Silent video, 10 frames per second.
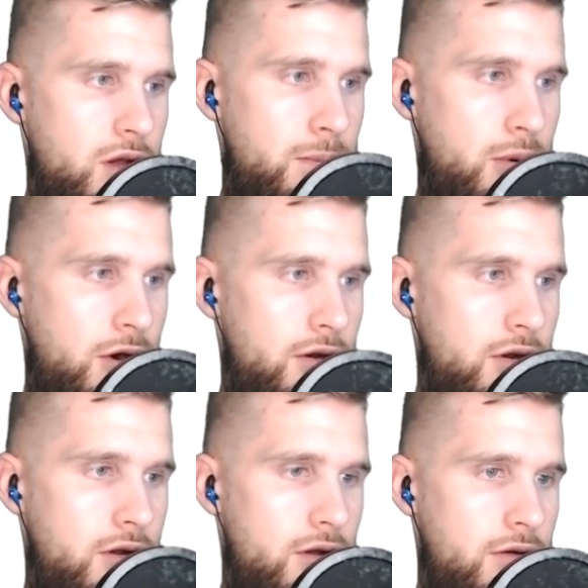
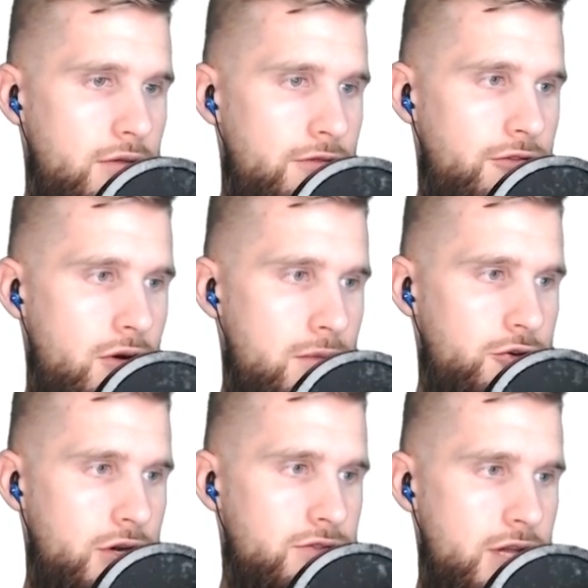Apart from the
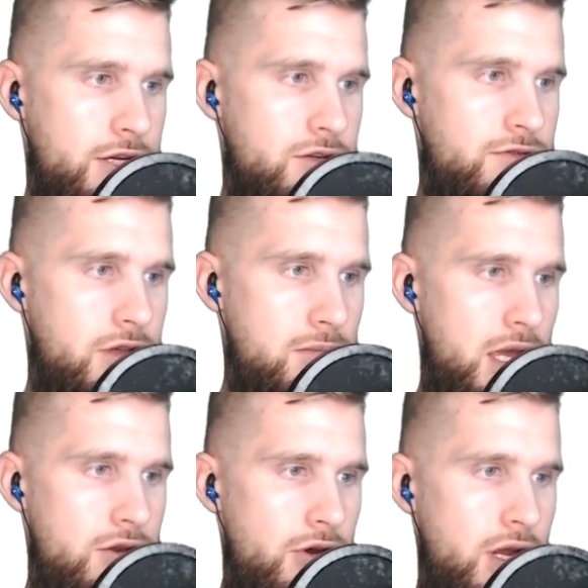transaction fee
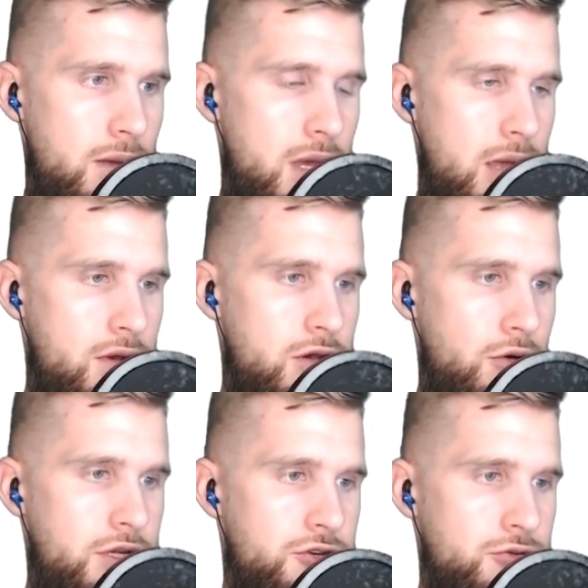made during a payment,
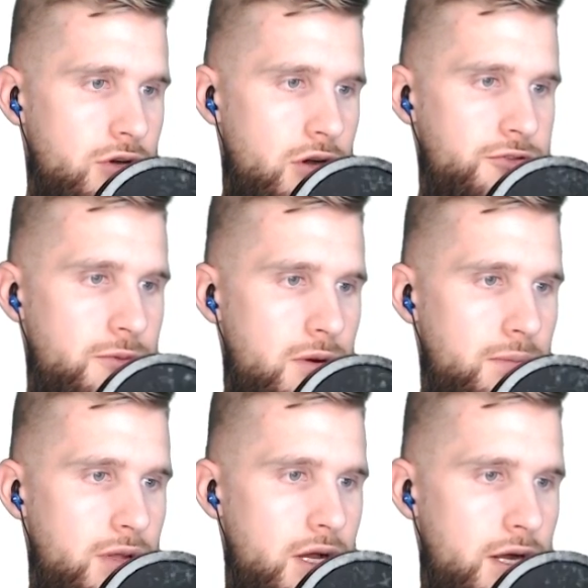no additional costs are
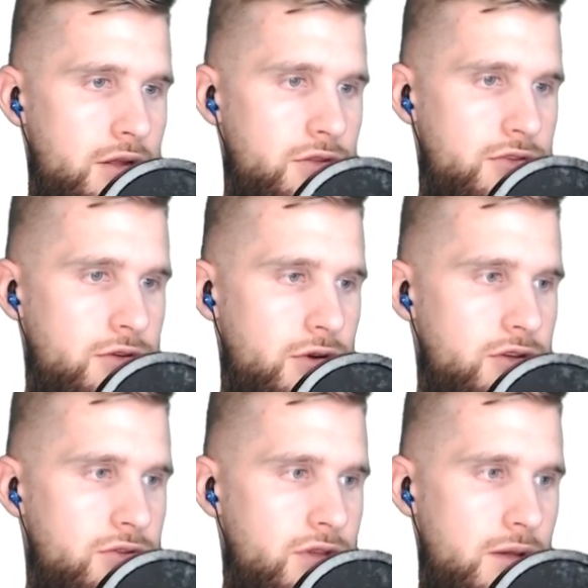applied.
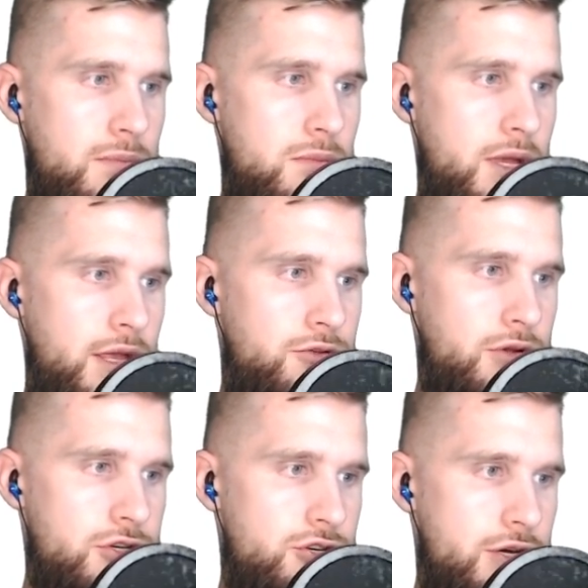Considerations have been made to
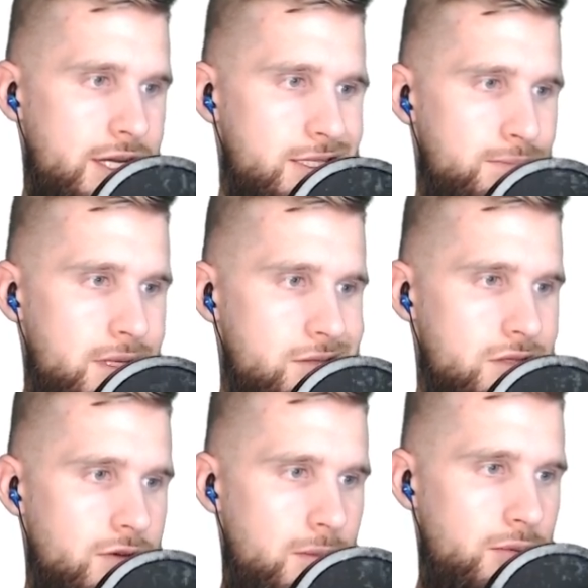ensure
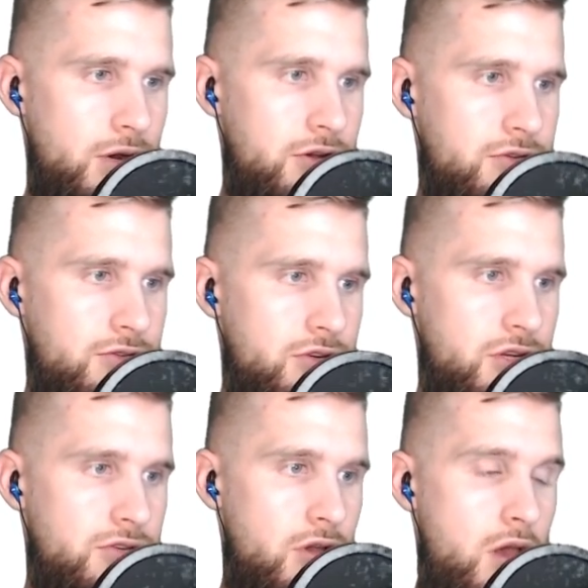expensive operations,
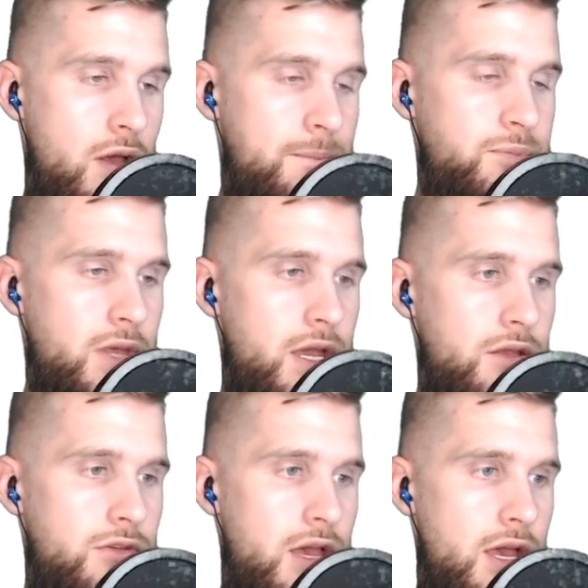such as
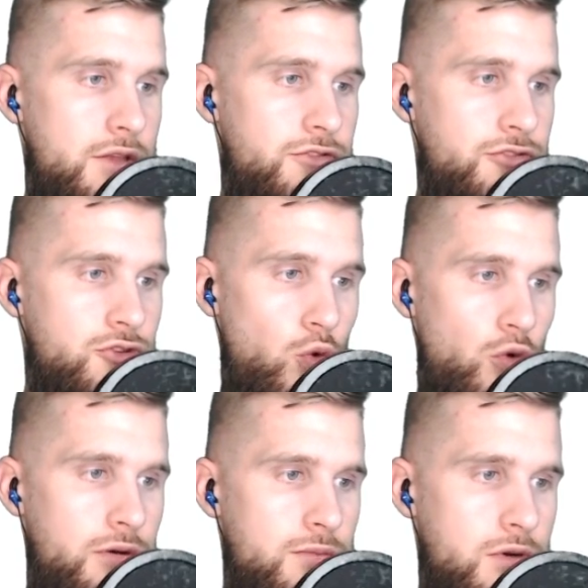
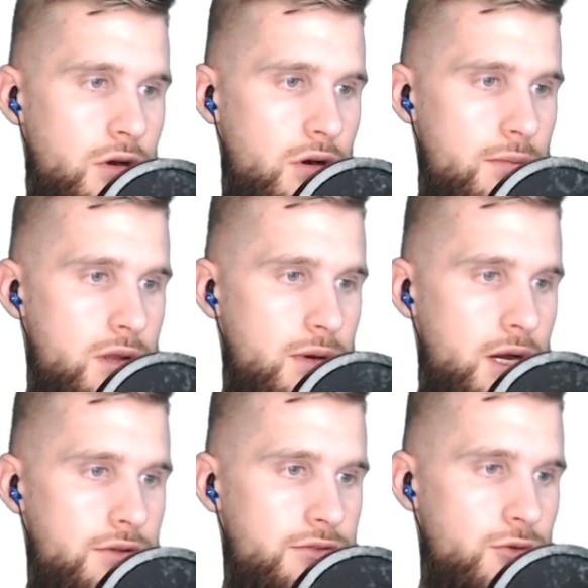S-Store, are
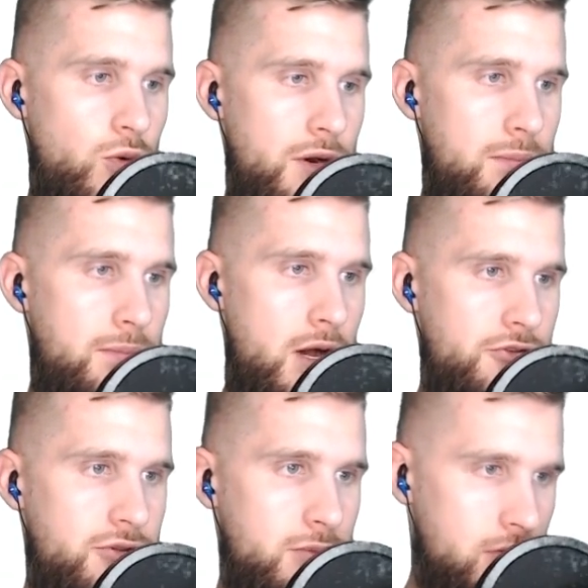minimized where
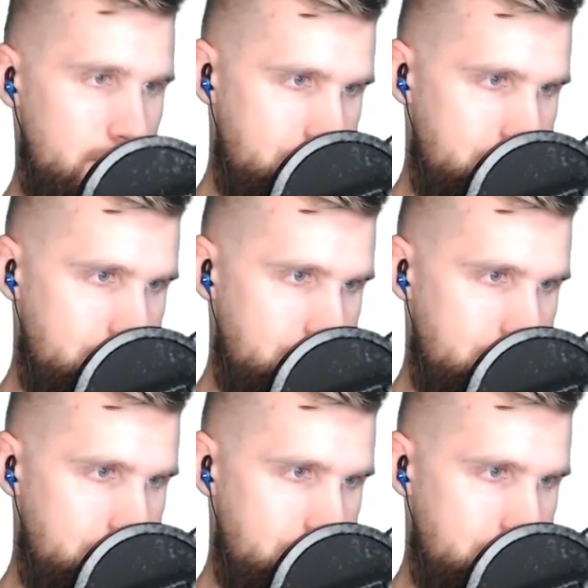possible.